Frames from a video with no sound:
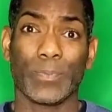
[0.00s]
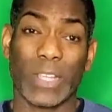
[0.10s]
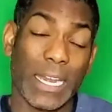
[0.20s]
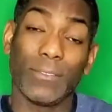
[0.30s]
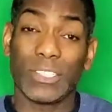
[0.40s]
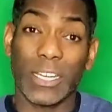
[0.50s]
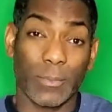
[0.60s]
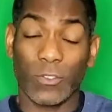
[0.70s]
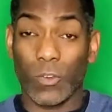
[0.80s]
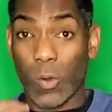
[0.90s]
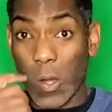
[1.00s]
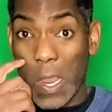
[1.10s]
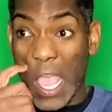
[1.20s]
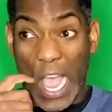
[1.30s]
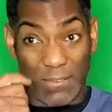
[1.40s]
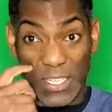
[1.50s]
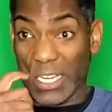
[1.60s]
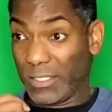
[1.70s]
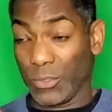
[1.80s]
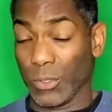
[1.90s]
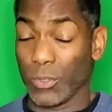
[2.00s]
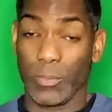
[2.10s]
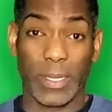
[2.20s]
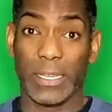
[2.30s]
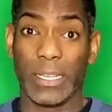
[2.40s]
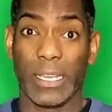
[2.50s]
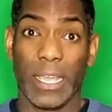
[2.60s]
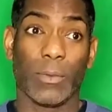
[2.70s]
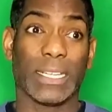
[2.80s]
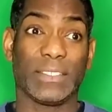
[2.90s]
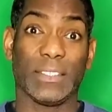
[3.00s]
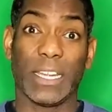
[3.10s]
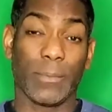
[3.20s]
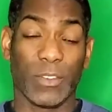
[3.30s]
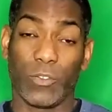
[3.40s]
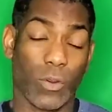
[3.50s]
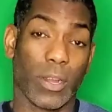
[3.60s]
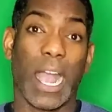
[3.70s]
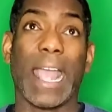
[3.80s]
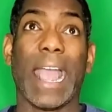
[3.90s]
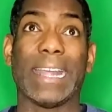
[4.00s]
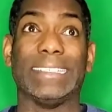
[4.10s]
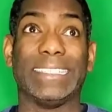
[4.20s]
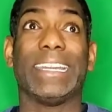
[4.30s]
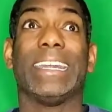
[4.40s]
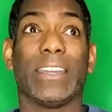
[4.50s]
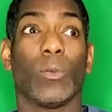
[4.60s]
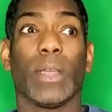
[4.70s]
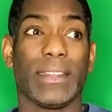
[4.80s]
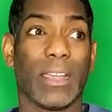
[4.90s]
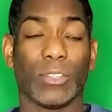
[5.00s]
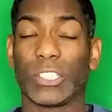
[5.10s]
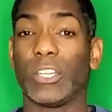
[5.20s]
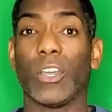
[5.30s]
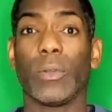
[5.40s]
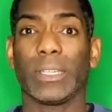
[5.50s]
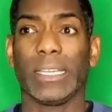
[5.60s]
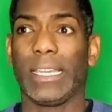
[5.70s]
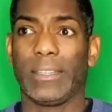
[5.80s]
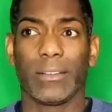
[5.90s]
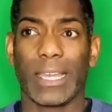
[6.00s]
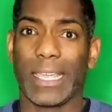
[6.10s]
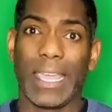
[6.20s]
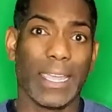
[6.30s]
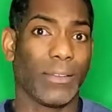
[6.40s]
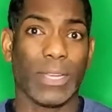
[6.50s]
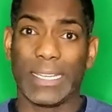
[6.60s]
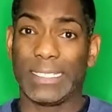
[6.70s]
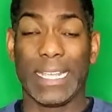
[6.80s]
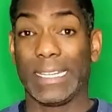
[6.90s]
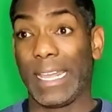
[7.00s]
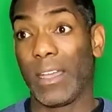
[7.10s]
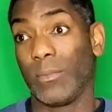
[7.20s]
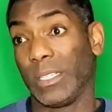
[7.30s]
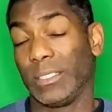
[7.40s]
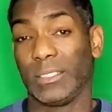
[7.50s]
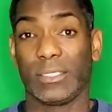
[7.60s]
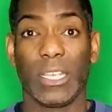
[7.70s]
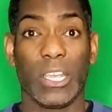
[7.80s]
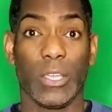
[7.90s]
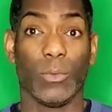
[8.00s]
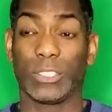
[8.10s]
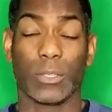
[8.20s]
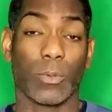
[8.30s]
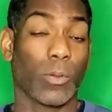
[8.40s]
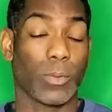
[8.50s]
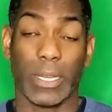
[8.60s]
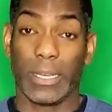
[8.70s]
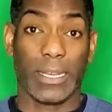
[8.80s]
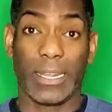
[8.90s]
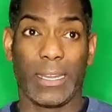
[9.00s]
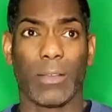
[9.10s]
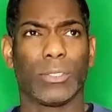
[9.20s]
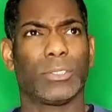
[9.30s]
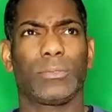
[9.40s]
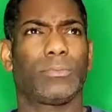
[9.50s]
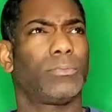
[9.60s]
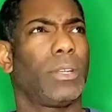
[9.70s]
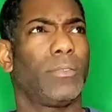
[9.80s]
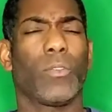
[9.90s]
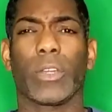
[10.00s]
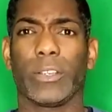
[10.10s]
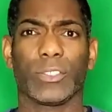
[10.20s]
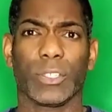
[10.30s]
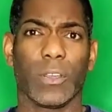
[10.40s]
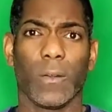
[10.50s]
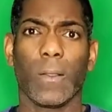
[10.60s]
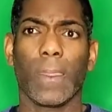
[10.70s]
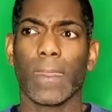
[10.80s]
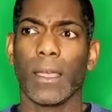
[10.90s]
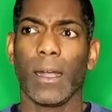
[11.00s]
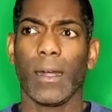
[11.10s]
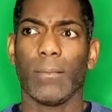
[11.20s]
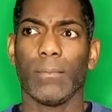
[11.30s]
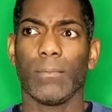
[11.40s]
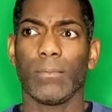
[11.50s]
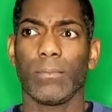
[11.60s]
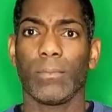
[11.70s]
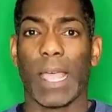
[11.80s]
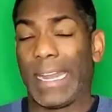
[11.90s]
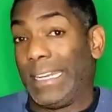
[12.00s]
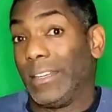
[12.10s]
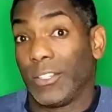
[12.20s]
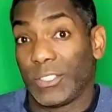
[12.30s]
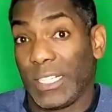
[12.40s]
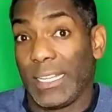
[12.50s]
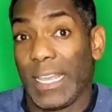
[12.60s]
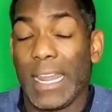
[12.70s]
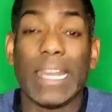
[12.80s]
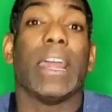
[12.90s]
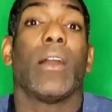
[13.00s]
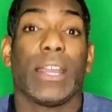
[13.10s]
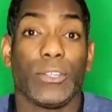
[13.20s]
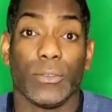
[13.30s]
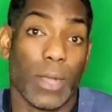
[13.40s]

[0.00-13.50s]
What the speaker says: And I've done it before. I've done it to a group, and when I said done it before, I did it in a way that was unknowingly, and they're like, hey, we had to take it down because it wasn't appropriate. And that was, 4 years ago. I didn't understand that, and now I do.